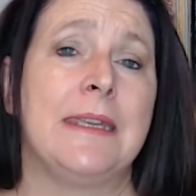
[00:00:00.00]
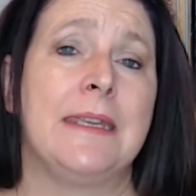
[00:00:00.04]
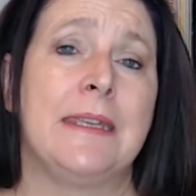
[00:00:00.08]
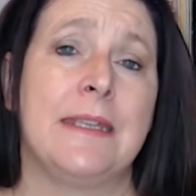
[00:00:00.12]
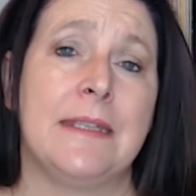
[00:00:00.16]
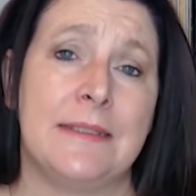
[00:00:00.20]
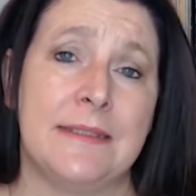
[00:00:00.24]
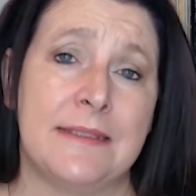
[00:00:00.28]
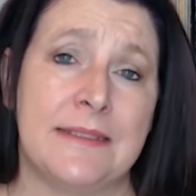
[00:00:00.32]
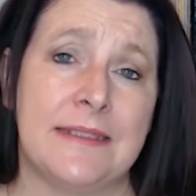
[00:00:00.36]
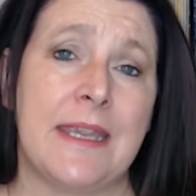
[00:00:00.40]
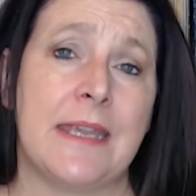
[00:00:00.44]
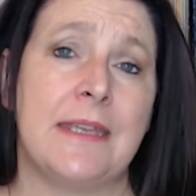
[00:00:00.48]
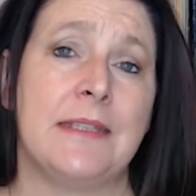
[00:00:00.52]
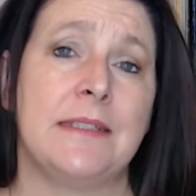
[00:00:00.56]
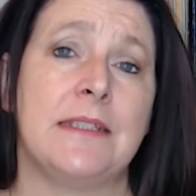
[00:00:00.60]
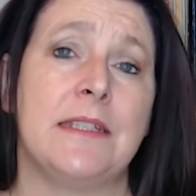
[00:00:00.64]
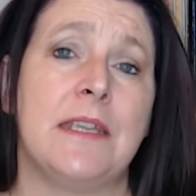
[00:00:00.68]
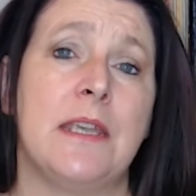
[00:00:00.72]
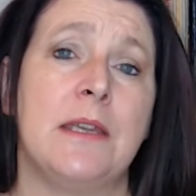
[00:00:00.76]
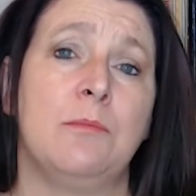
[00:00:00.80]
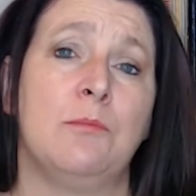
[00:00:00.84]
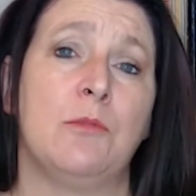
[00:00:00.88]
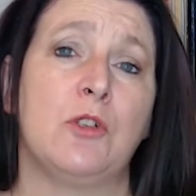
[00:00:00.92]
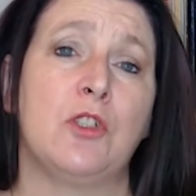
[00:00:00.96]

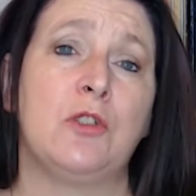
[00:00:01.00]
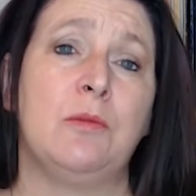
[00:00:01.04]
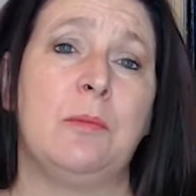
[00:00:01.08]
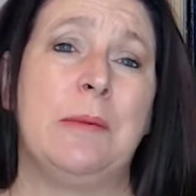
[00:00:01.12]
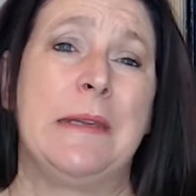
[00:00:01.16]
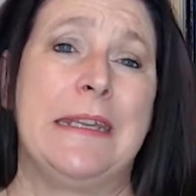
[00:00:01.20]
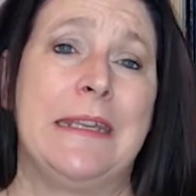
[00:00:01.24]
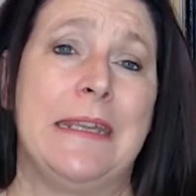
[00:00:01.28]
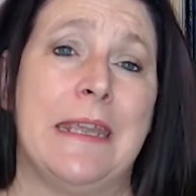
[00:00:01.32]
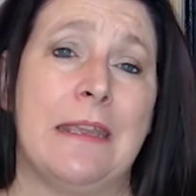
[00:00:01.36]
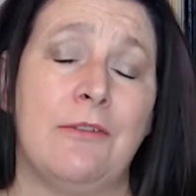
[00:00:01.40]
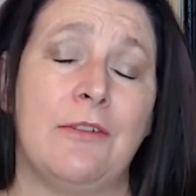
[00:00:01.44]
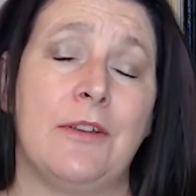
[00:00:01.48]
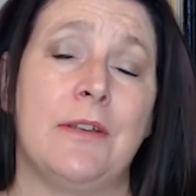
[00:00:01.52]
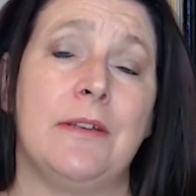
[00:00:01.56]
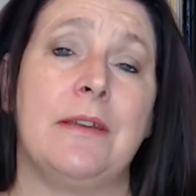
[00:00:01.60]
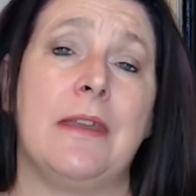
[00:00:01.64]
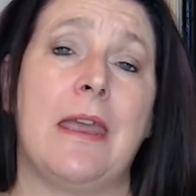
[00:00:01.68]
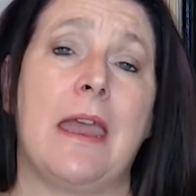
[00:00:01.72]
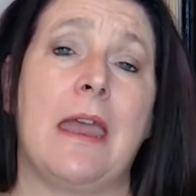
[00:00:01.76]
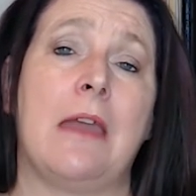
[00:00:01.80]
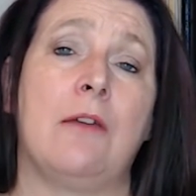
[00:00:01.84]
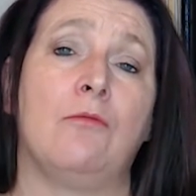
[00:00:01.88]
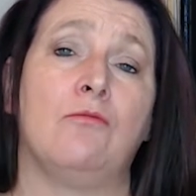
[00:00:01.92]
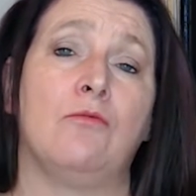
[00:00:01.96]
Consent must be
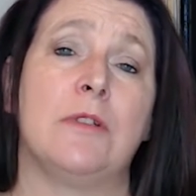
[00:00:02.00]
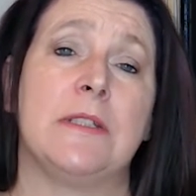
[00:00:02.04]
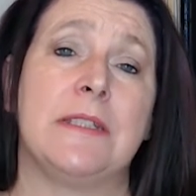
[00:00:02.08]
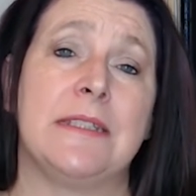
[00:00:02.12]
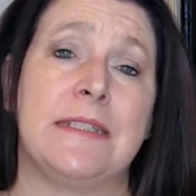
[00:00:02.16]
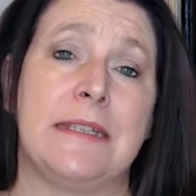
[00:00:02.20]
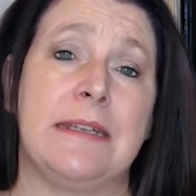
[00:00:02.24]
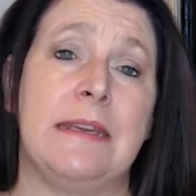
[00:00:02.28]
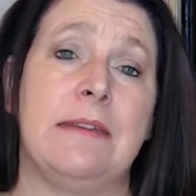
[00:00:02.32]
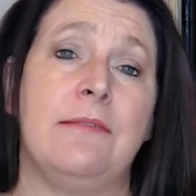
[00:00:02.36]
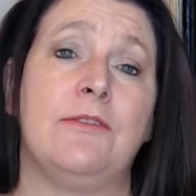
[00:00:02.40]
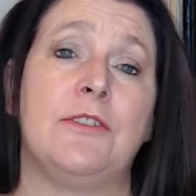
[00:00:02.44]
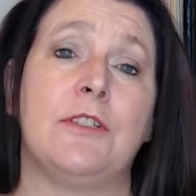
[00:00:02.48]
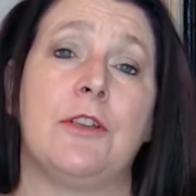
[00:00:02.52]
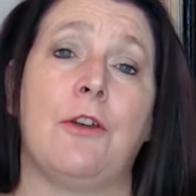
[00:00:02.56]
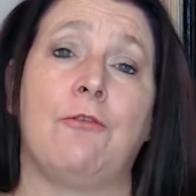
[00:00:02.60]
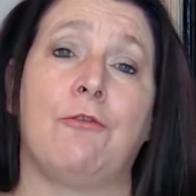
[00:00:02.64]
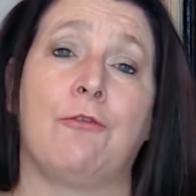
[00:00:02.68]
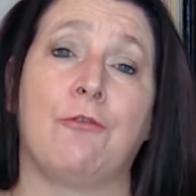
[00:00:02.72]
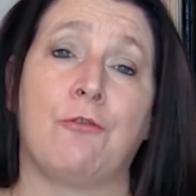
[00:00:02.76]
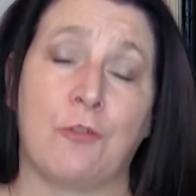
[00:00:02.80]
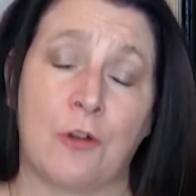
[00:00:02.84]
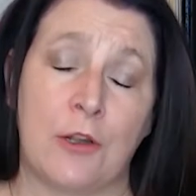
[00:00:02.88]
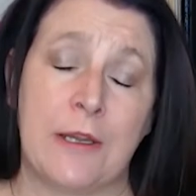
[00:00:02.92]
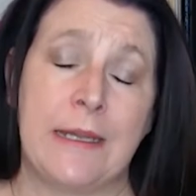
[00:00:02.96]
given and received
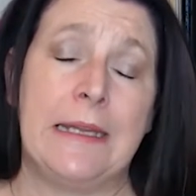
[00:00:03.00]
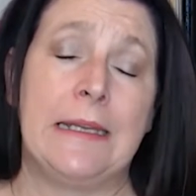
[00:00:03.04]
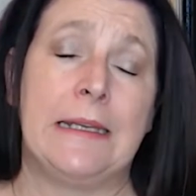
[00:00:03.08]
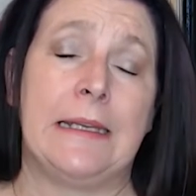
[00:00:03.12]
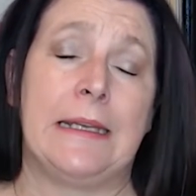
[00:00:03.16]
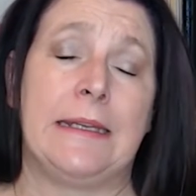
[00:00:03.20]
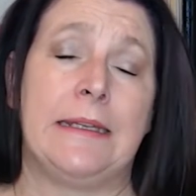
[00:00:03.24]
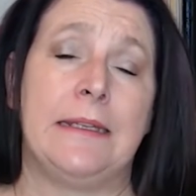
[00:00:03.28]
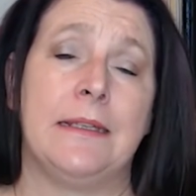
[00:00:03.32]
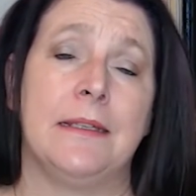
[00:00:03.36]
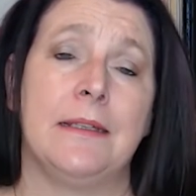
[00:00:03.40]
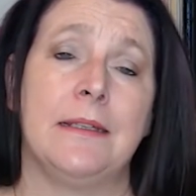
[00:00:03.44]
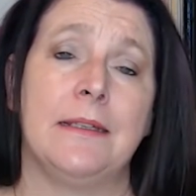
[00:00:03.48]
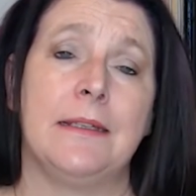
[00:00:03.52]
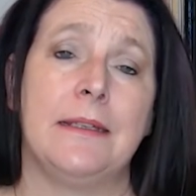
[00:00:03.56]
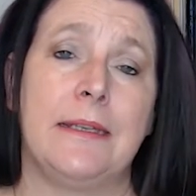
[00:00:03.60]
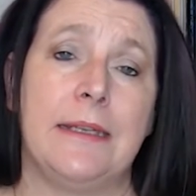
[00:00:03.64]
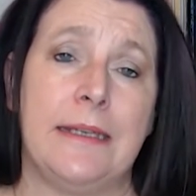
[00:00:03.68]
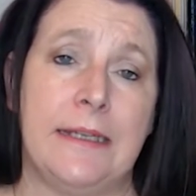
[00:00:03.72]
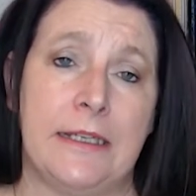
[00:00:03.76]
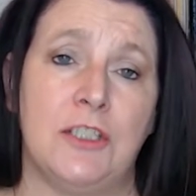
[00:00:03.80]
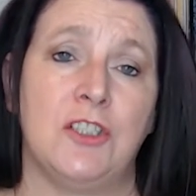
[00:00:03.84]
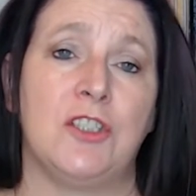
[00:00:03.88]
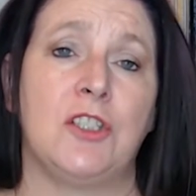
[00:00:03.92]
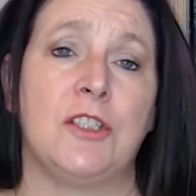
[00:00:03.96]
freely
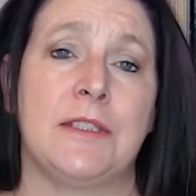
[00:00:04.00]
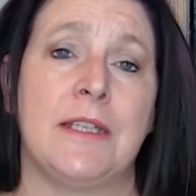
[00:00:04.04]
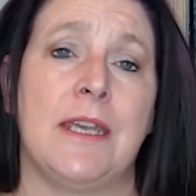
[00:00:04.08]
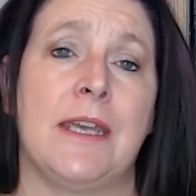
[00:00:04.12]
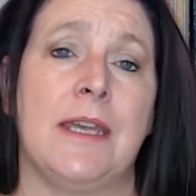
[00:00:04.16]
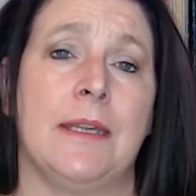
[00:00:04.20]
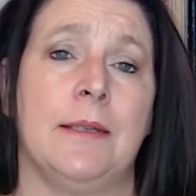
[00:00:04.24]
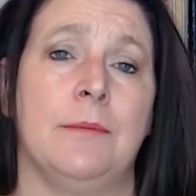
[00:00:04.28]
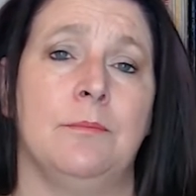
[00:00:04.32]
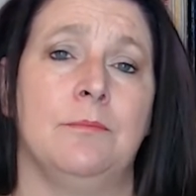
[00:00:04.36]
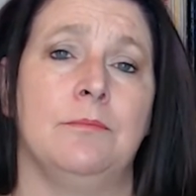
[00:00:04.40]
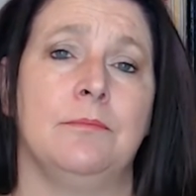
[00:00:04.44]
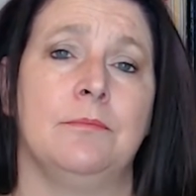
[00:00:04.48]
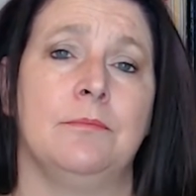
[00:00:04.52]
each time.